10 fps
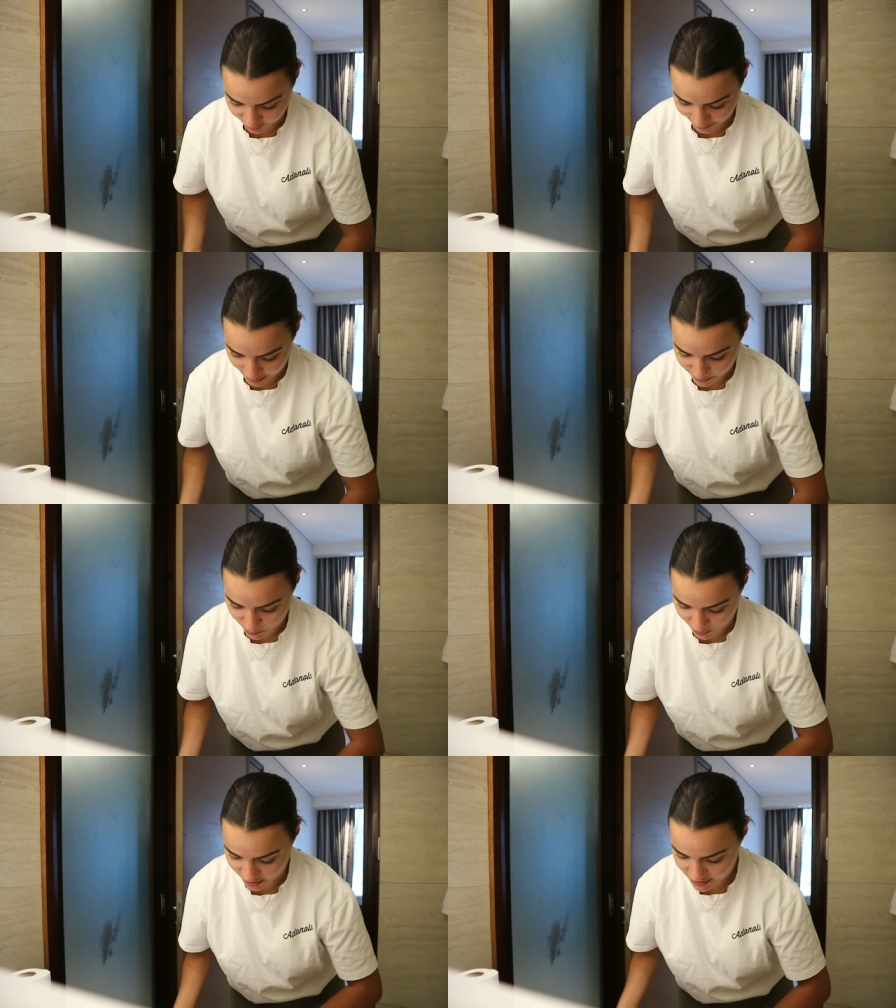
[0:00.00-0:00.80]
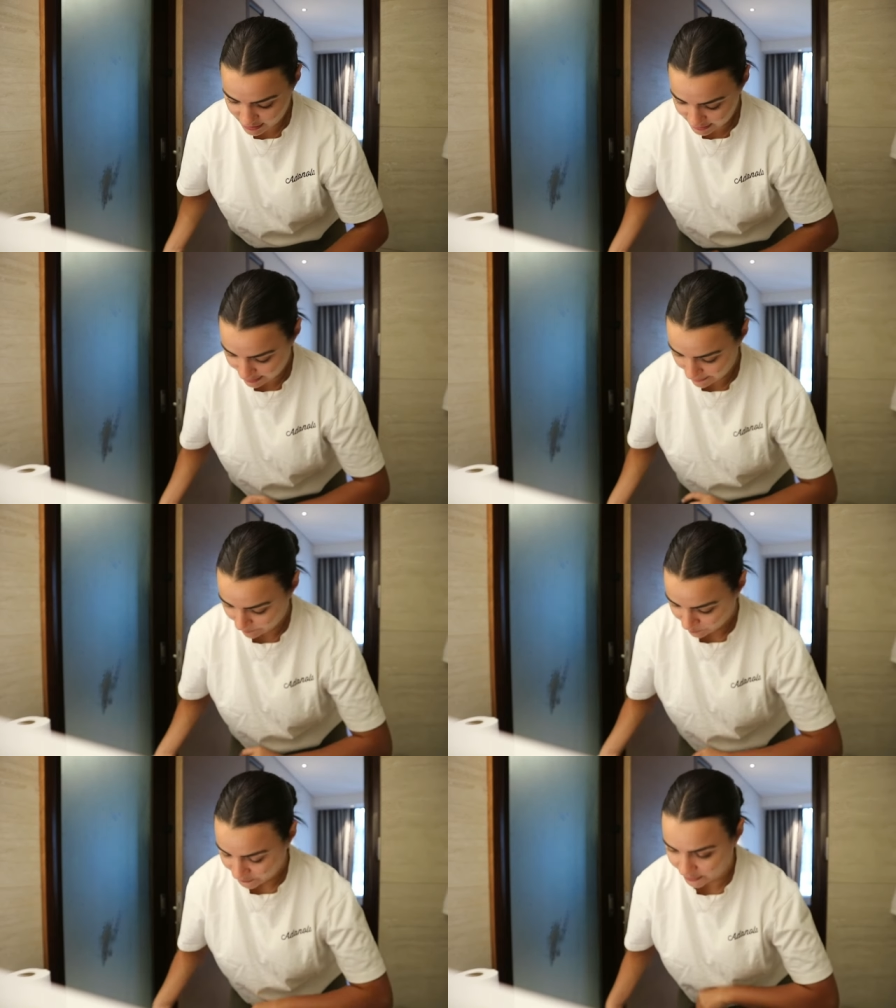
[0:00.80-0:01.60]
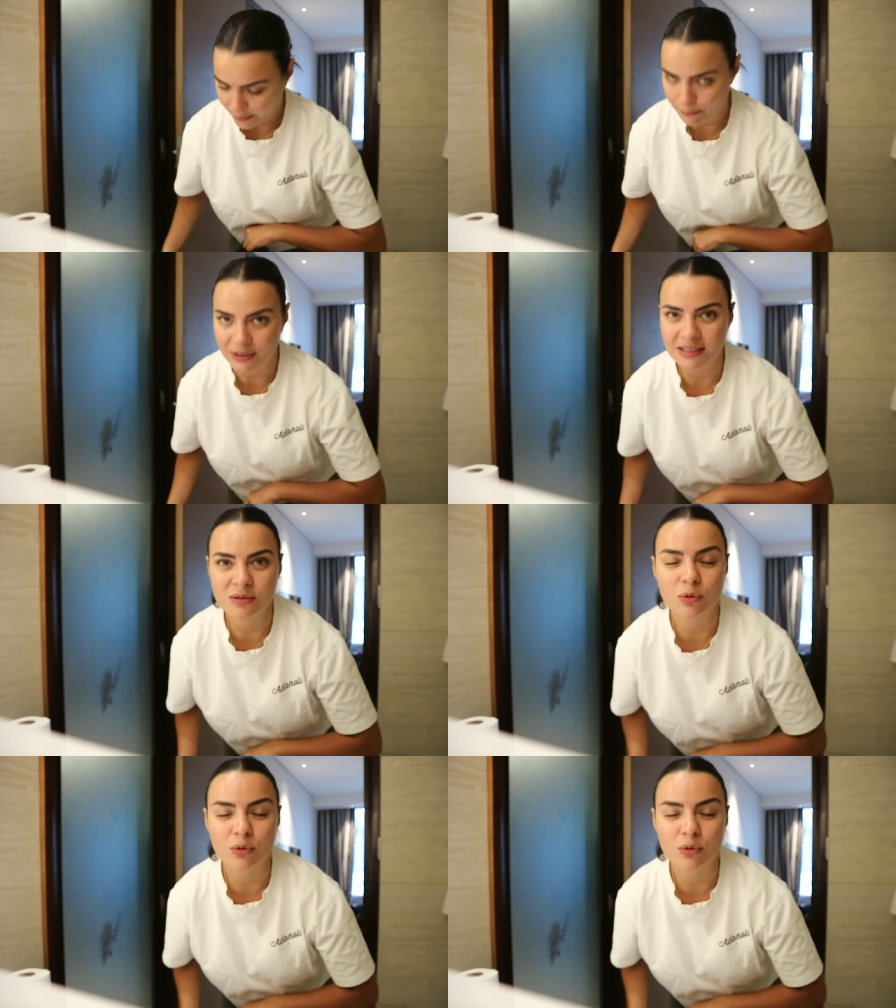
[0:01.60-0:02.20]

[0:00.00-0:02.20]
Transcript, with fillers: know how it works um, but it is